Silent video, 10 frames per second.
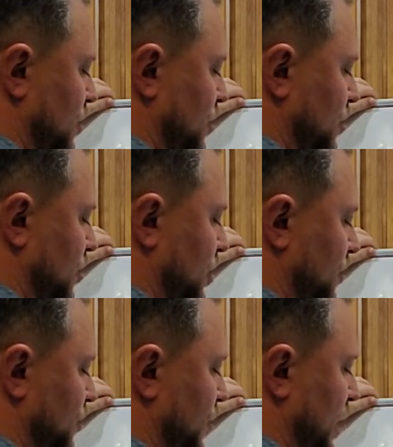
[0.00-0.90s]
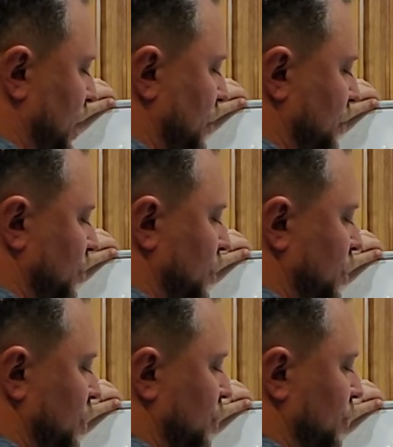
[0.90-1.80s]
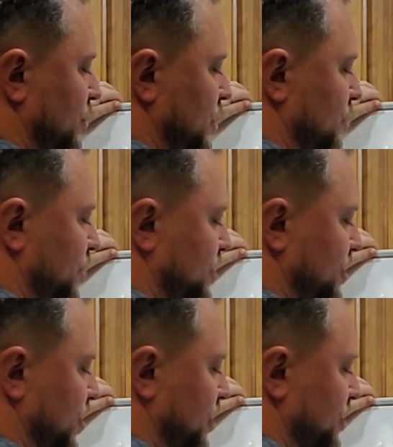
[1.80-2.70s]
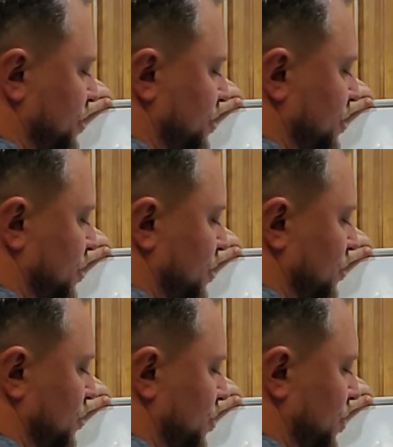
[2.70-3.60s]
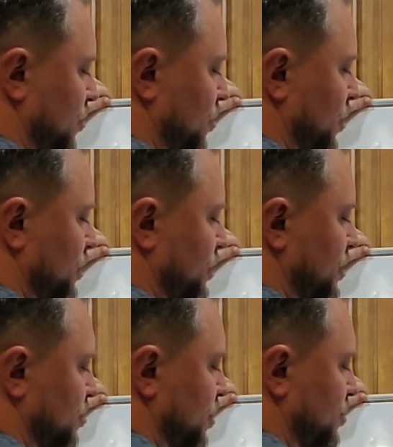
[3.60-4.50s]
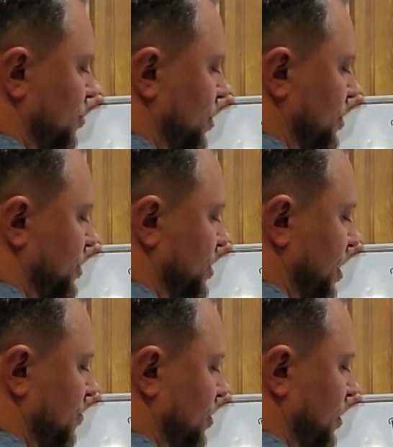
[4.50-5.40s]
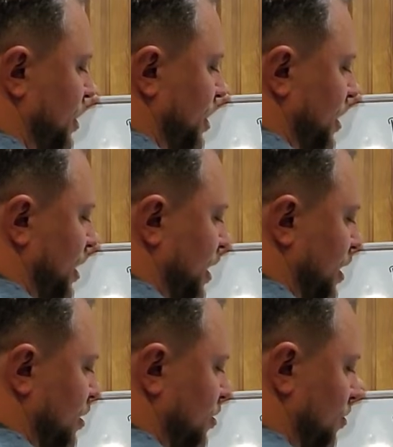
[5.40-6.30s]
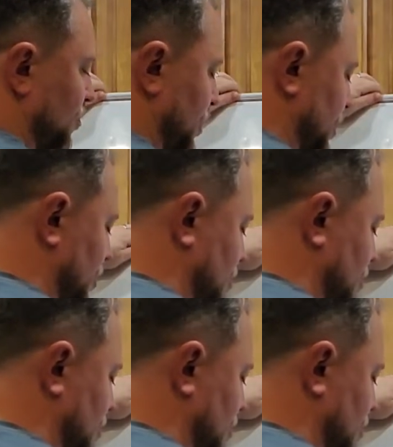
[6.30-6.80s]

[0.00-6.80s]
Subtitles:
35. 15 plus 6, 21. 6 plus 1, 7. And don't forget your